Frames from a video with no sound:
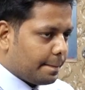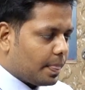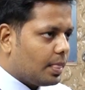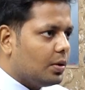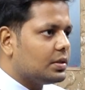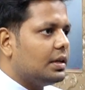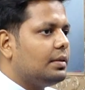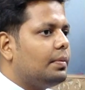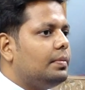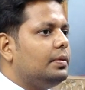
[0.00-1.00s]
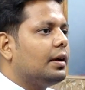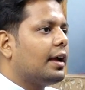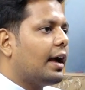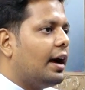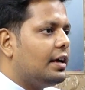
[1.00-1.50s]
No, sir, the
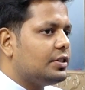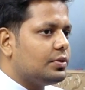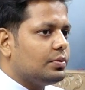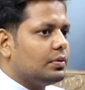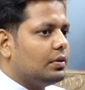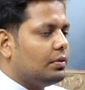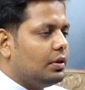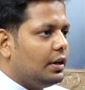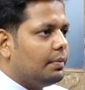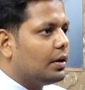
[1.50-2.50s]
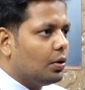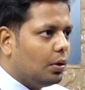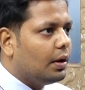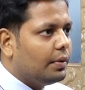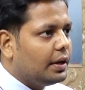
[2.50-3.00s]
caste will never go
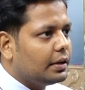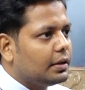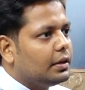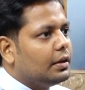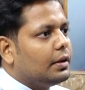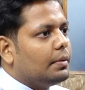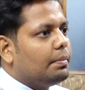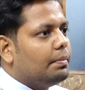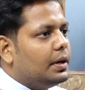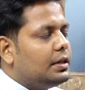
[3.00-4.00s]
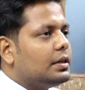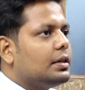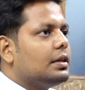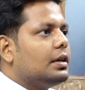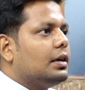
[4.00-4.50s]
away, but
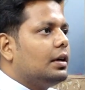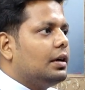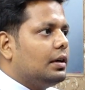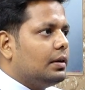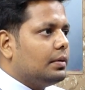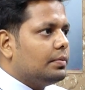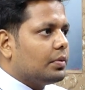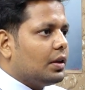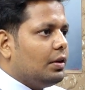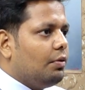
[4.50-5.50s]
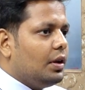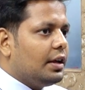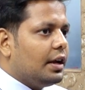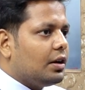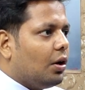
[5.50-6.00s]
he will
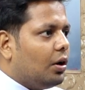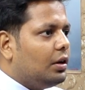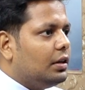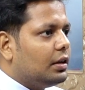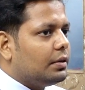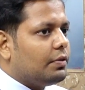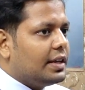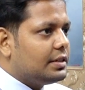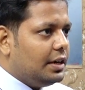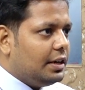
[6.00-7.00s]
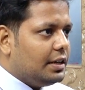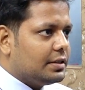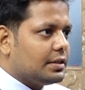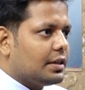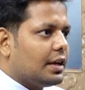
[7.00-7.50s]
get all the
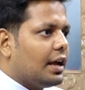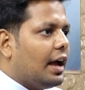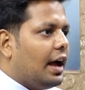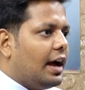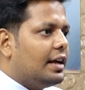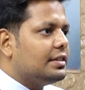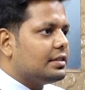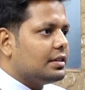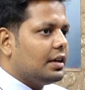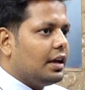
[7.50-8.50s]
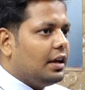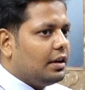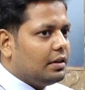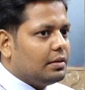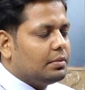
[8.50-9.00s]
facilities as
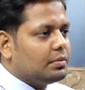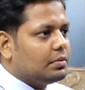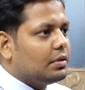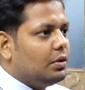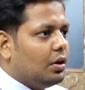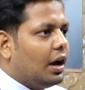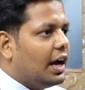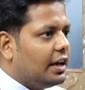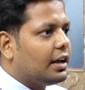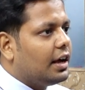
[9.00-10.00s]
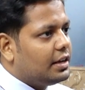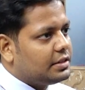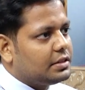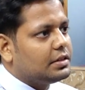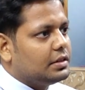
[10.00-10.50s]
a higher
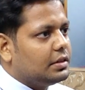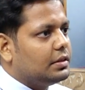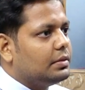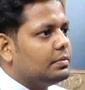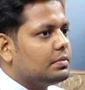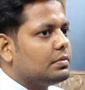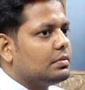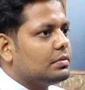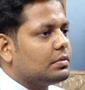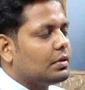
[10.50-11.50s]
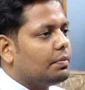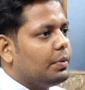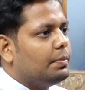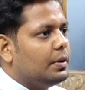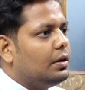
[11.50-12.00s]
caste
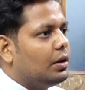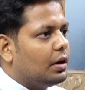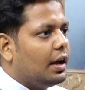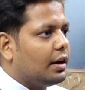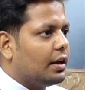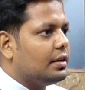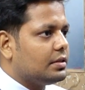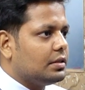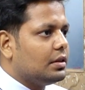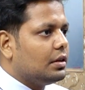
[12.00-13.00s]
people or higher caste